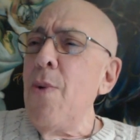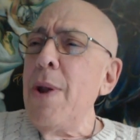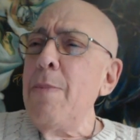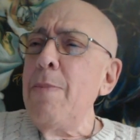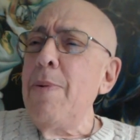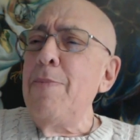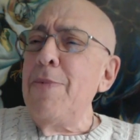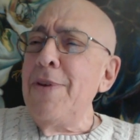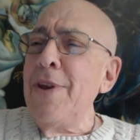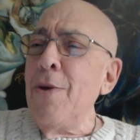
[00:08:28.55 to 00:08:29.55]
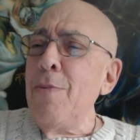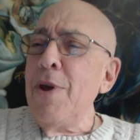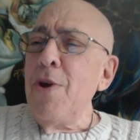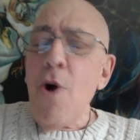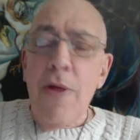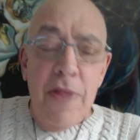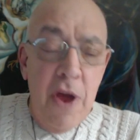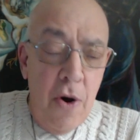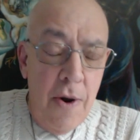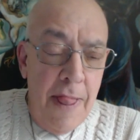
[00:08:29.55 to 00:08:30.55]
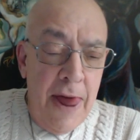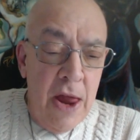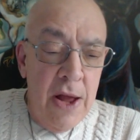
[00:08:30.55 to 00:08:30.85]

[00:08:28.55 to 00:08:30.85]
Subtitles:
We don't want to be caught there.